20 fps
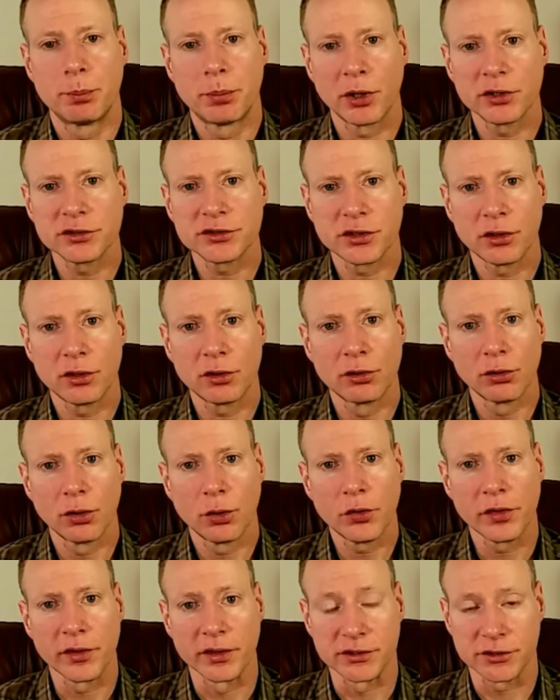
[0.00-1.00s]
Personal
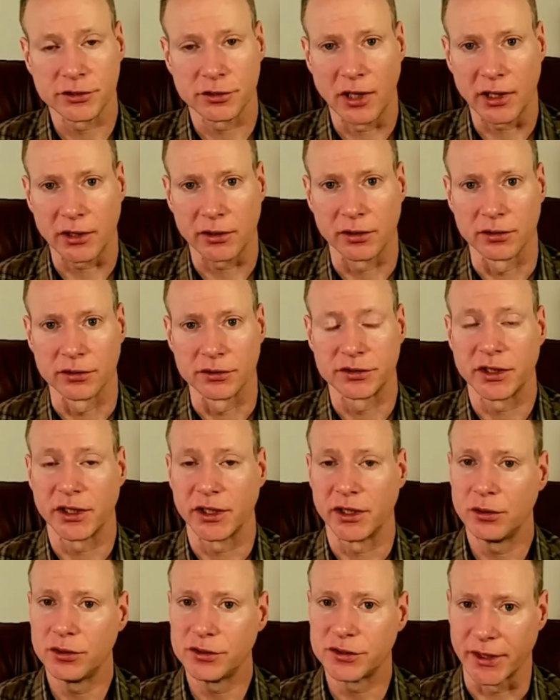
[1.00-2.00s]
growth instructors
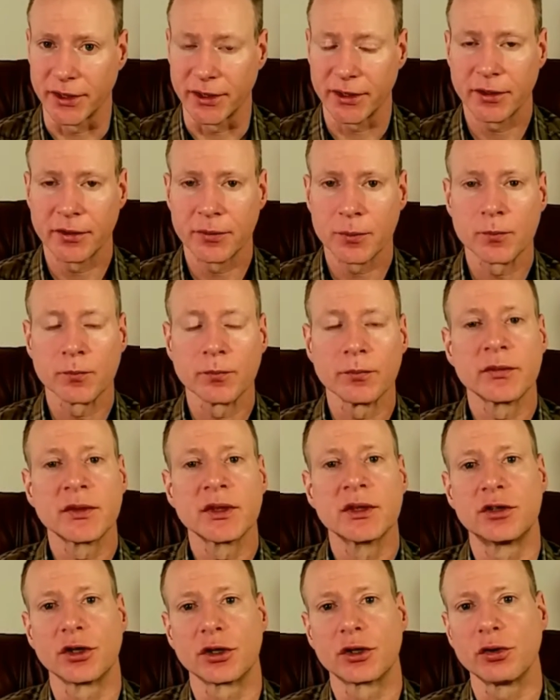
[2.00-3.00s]
use it
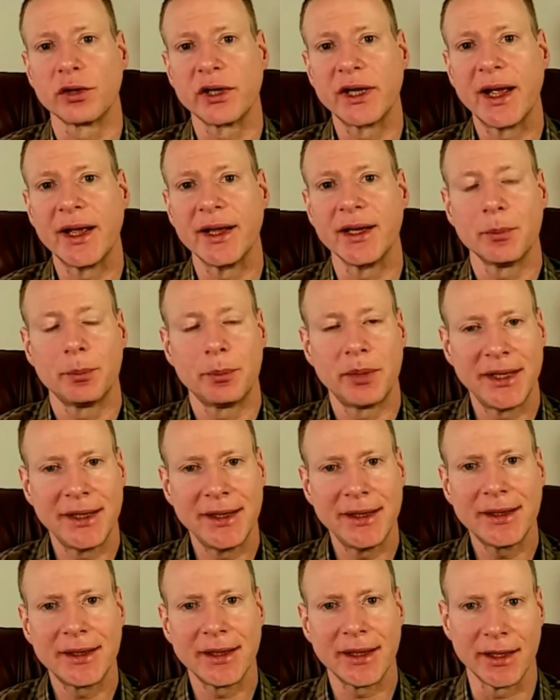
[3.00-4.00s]
to create
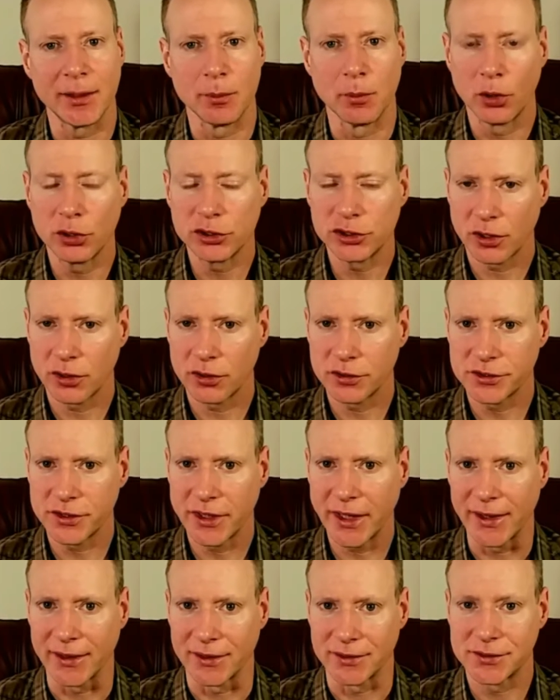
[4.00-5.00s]
peak emotional
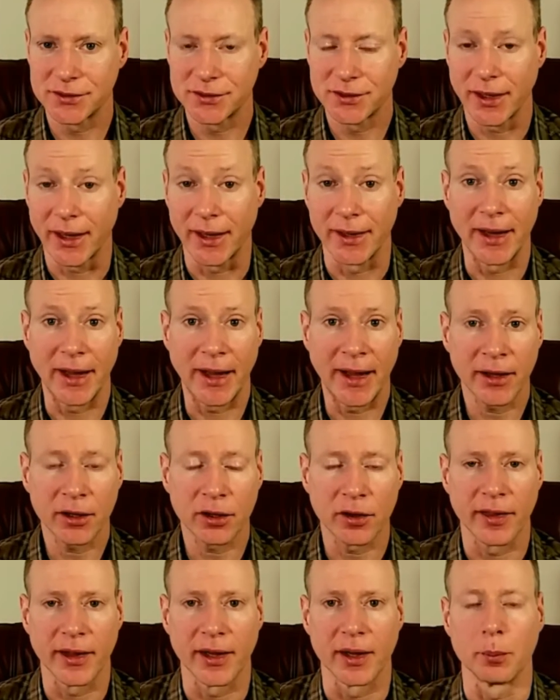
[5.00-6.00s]
states and
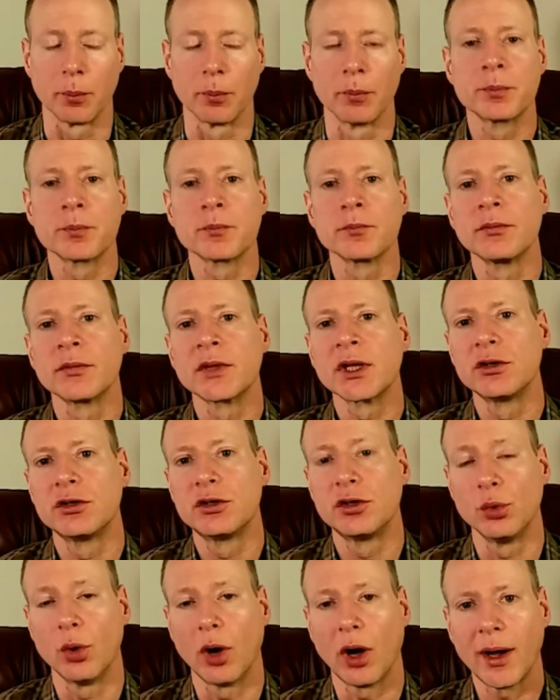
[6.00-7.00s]
anchor them
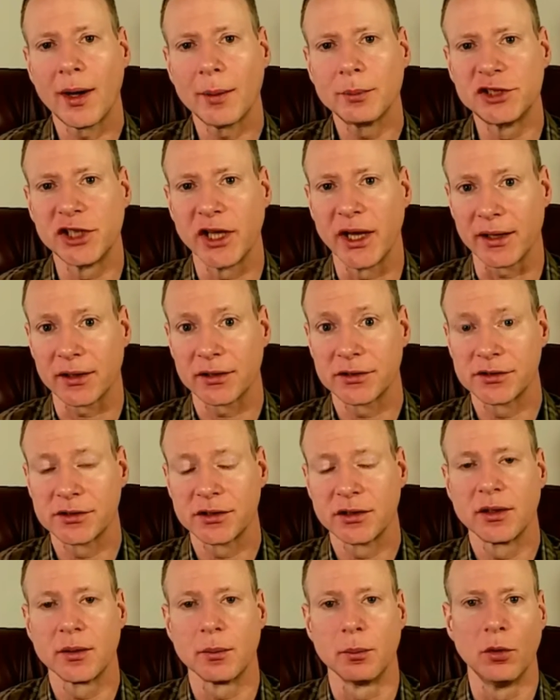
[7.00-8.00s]
to
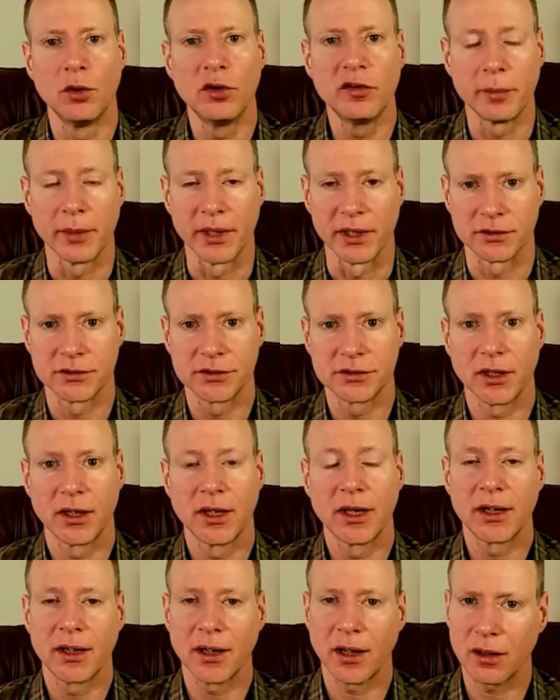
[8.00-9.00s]
objects, movements,
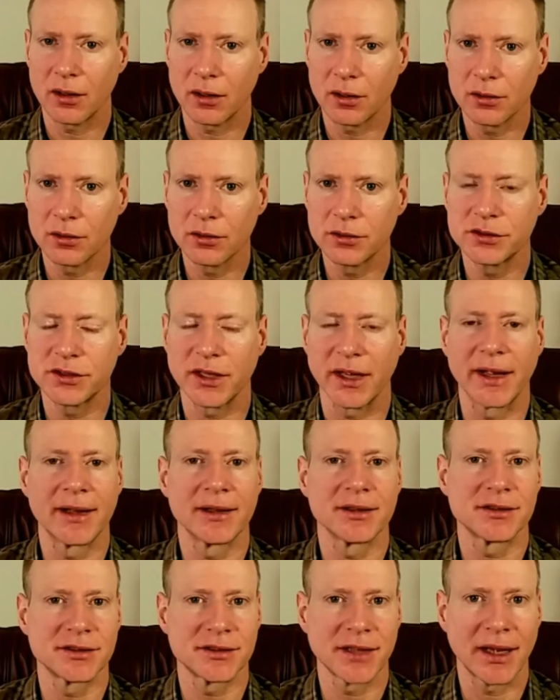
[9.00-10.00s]
colors,
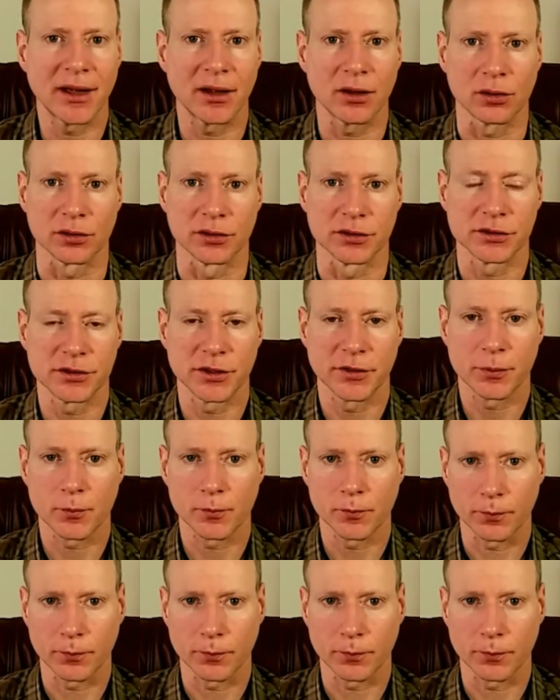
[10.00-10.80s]
and sounds.